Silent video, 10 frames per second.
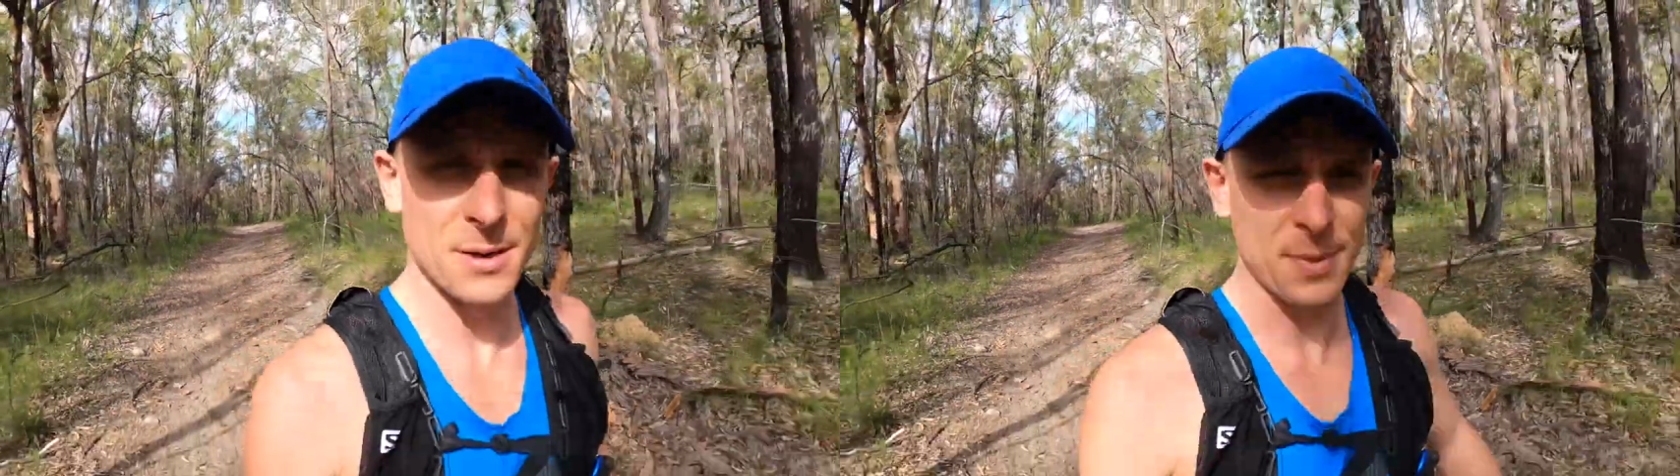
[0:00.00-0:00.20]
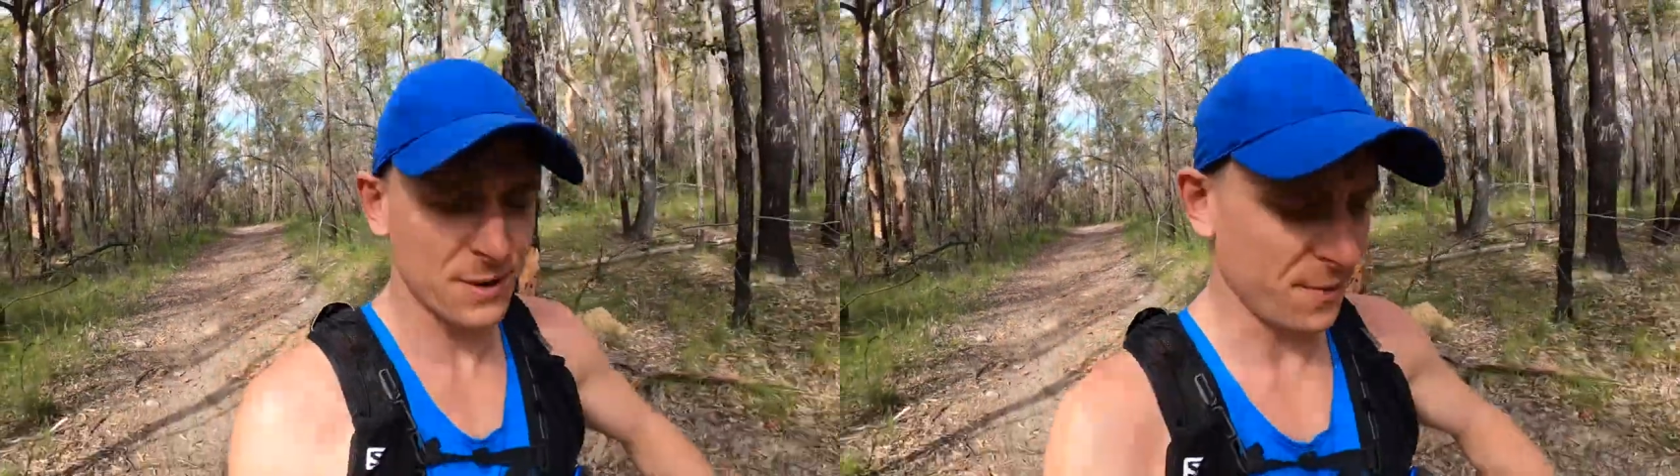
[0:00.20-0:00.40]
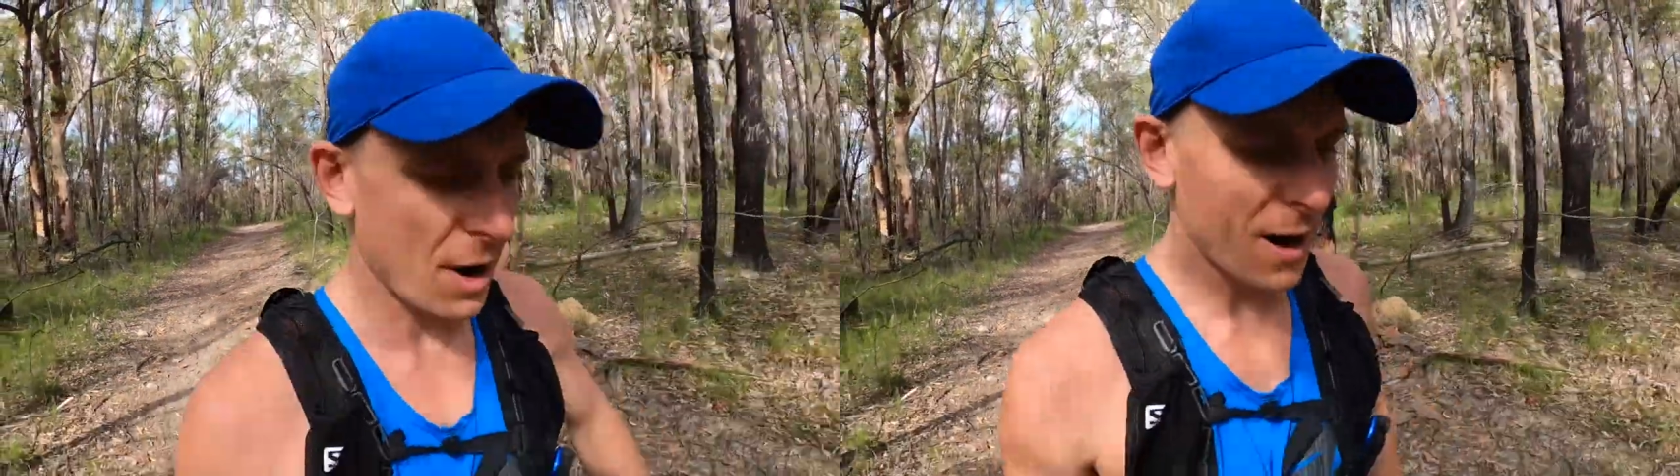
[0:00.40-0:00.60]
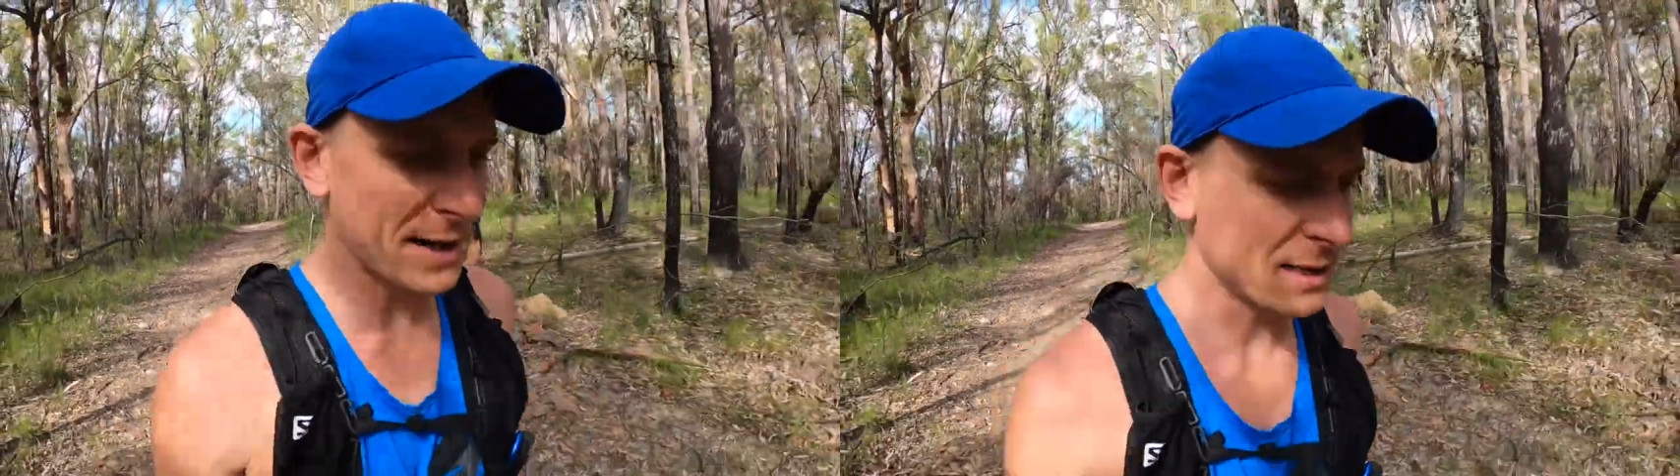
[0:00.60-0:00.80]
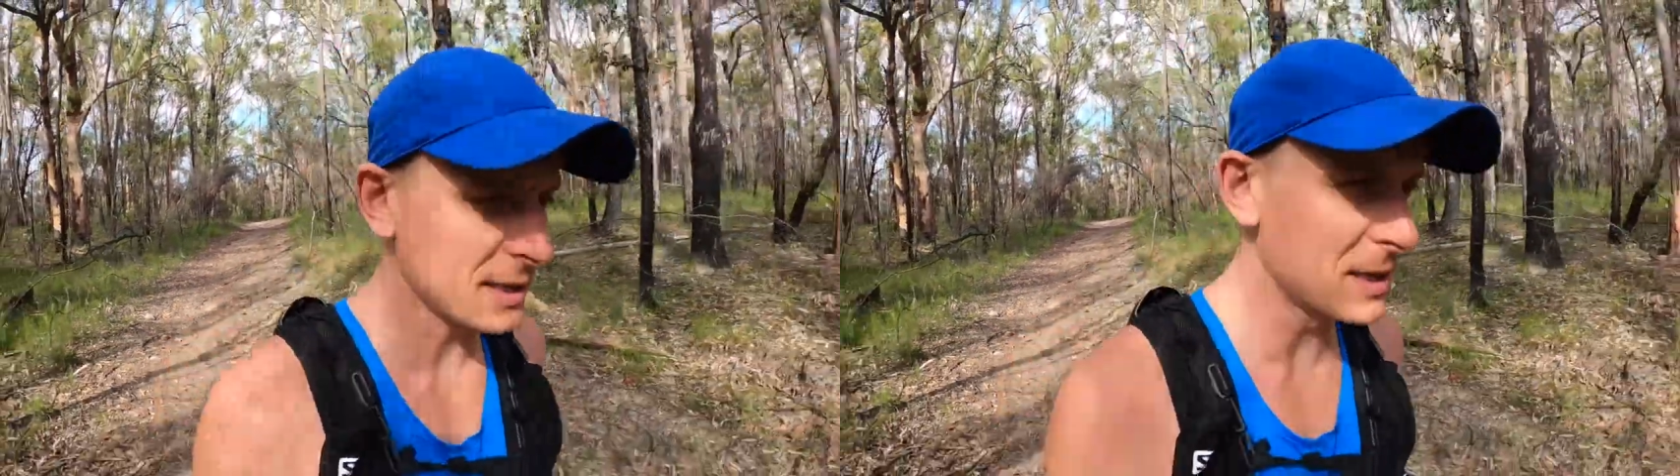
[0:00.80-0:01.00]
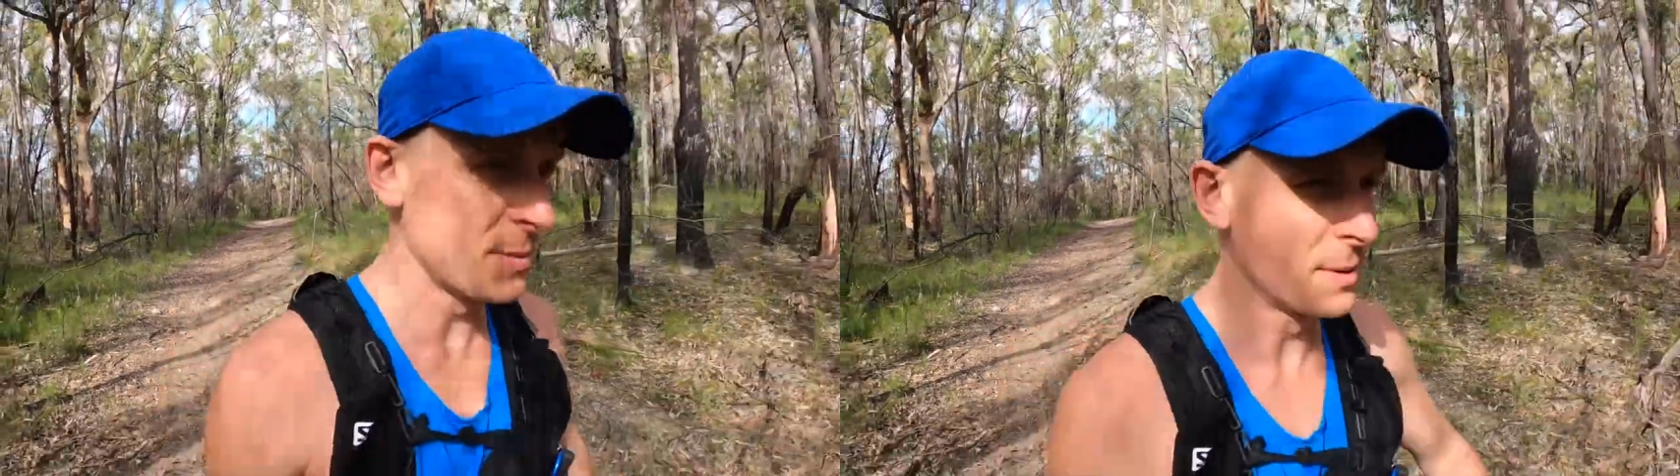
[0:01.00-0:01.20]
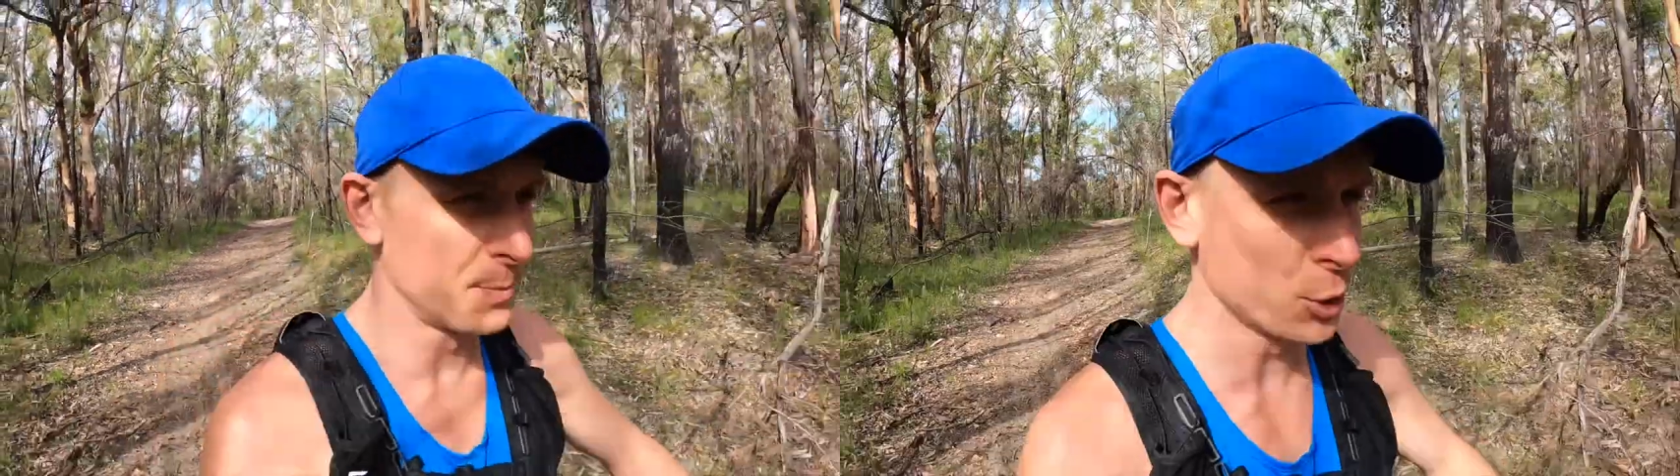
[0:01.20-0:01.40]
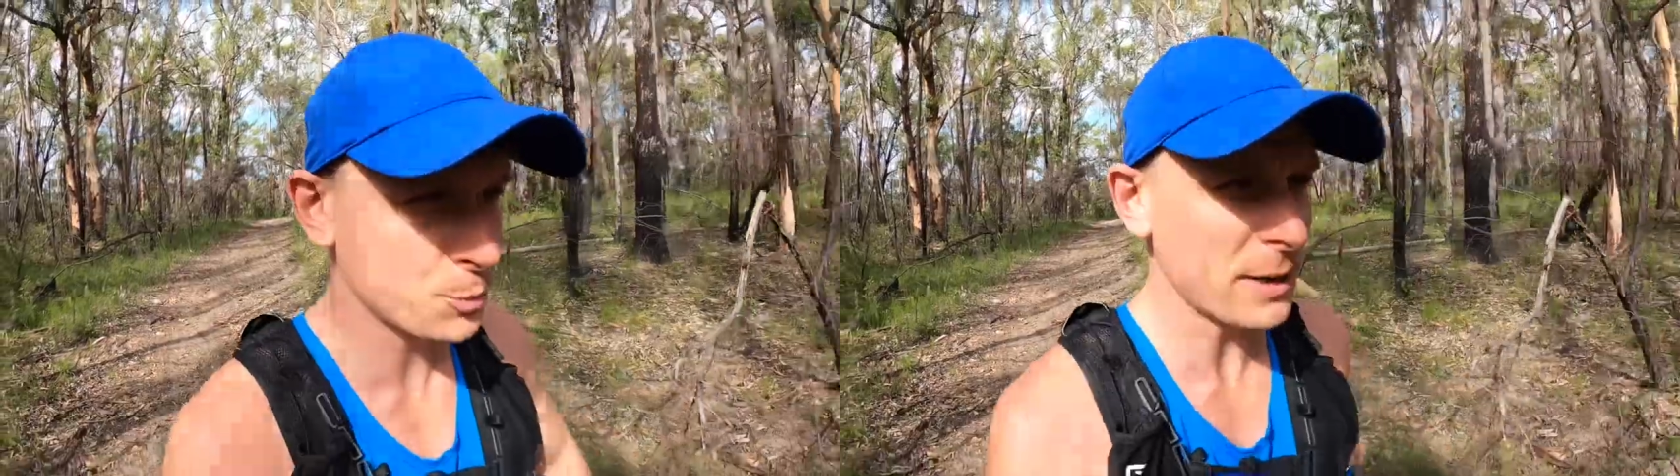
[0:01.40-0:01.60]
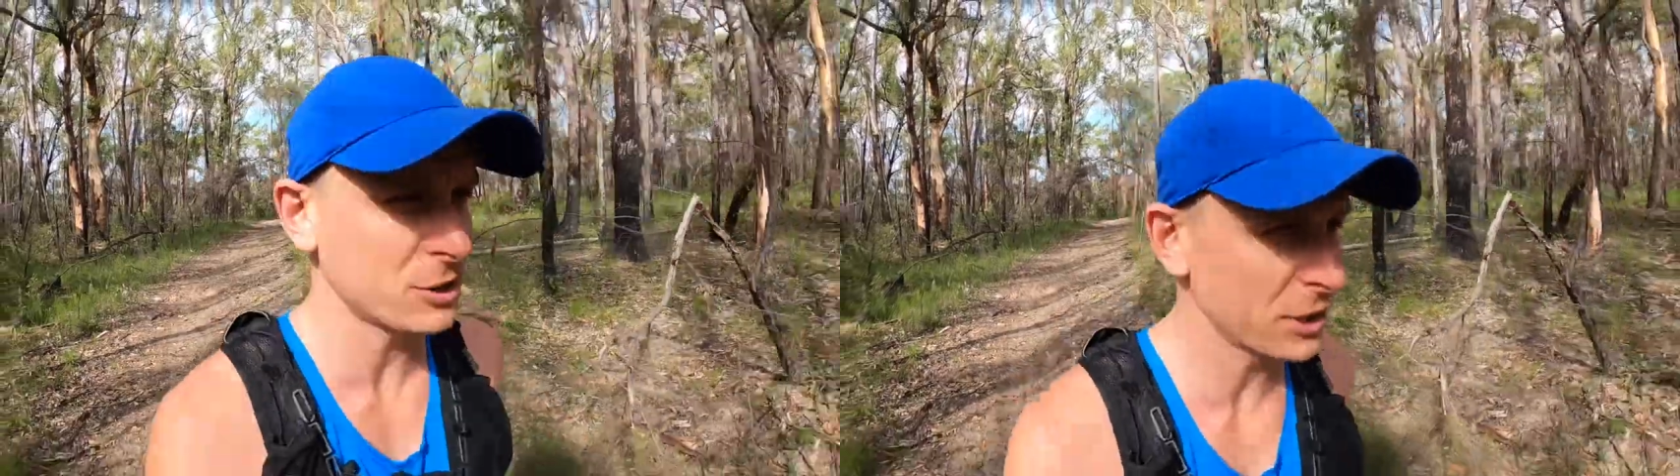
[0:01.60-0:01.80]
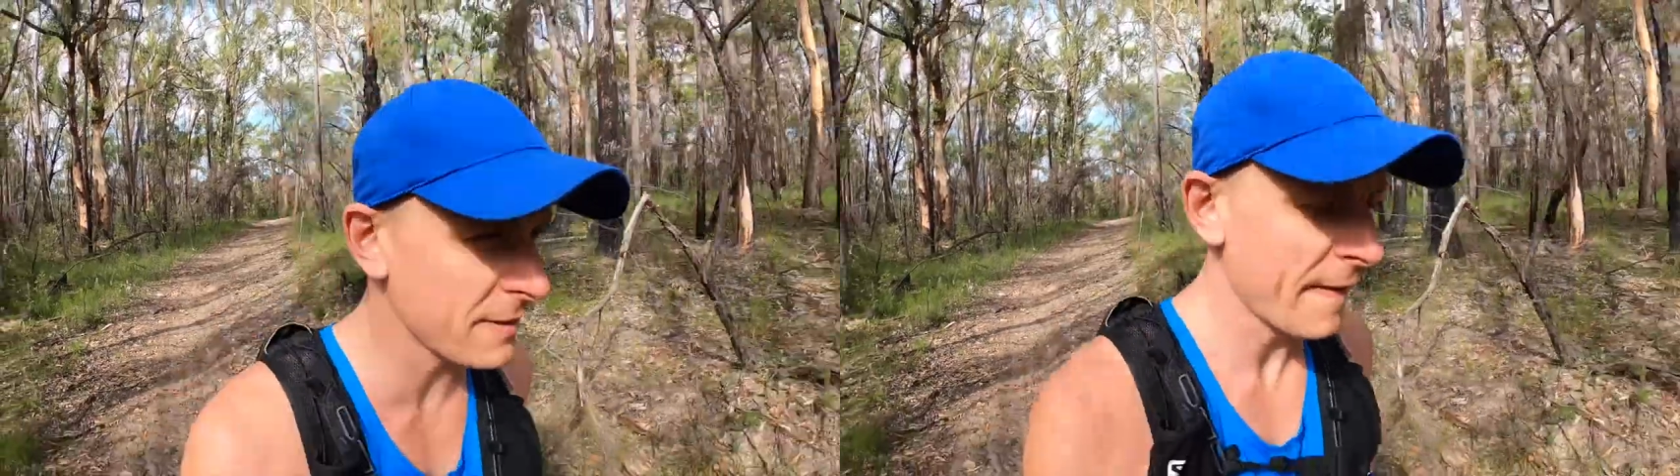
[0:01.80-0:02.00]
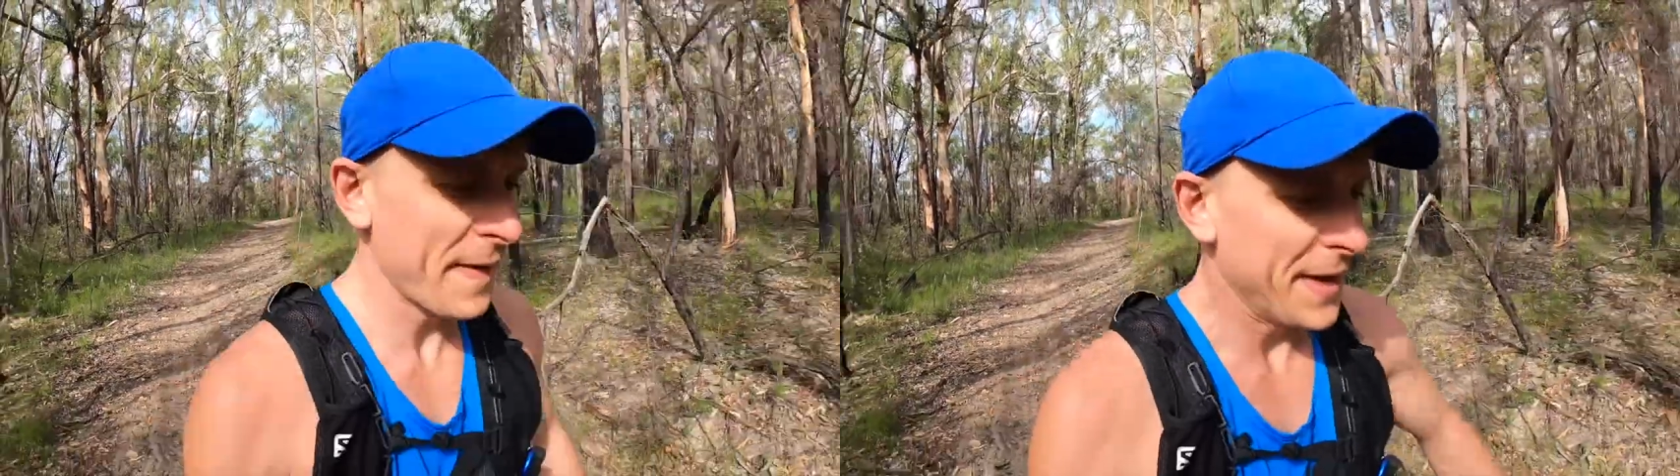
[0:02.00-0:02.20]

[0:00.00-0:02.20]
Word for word: and a bit of hiking and a bit of bush bashing.